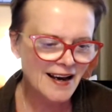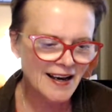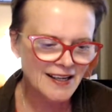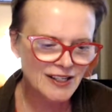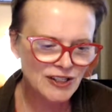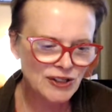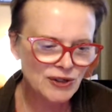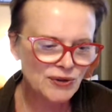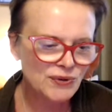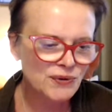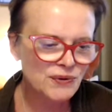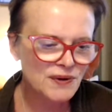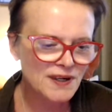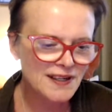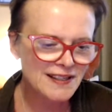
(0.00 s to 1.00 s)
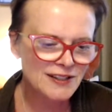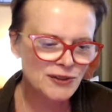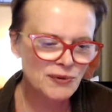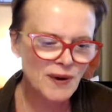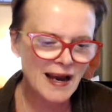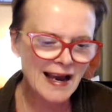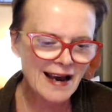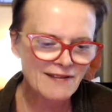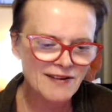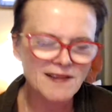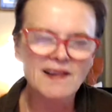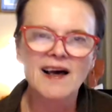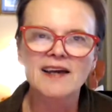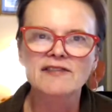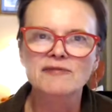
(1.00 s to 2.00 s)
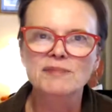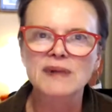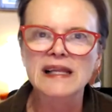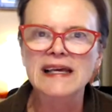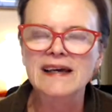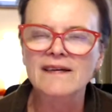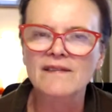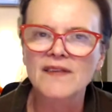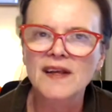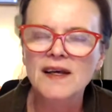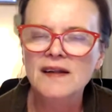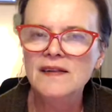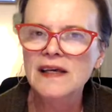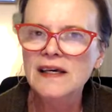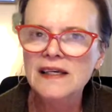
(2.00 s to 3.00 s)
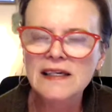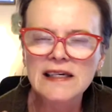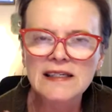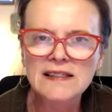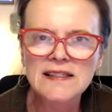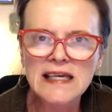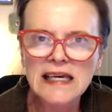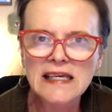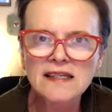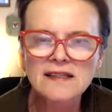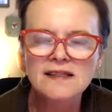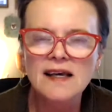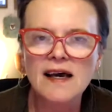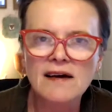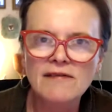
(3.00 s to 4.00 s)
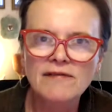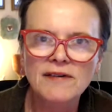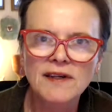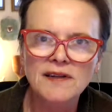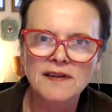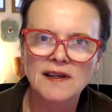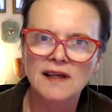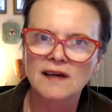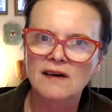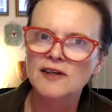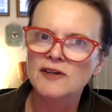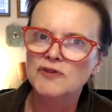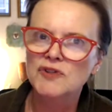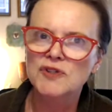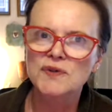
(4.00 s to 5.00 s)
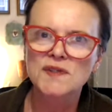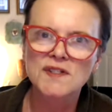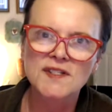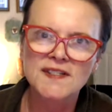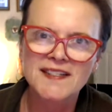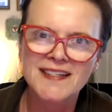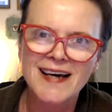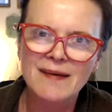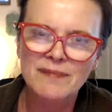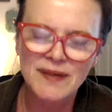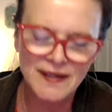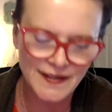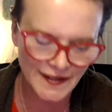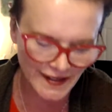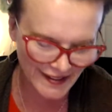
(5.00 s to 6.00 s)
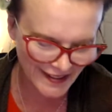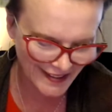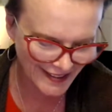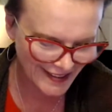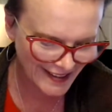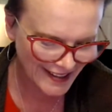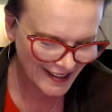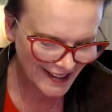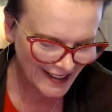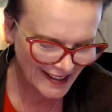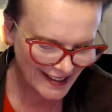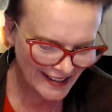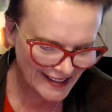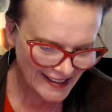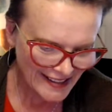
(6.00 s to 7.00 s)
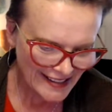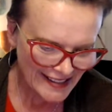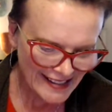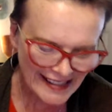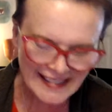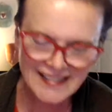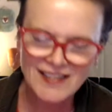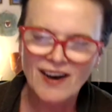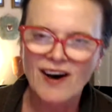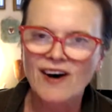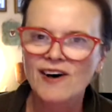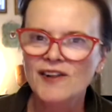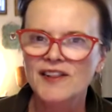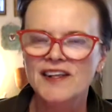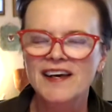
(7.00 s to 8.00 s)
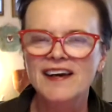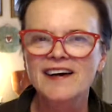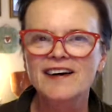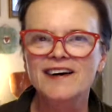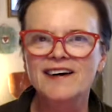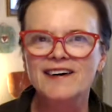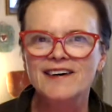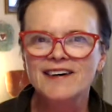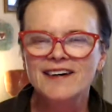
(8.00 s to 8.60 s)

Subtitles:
you have a life plan that it contains everything. All you have to do is just tap in. It's all there.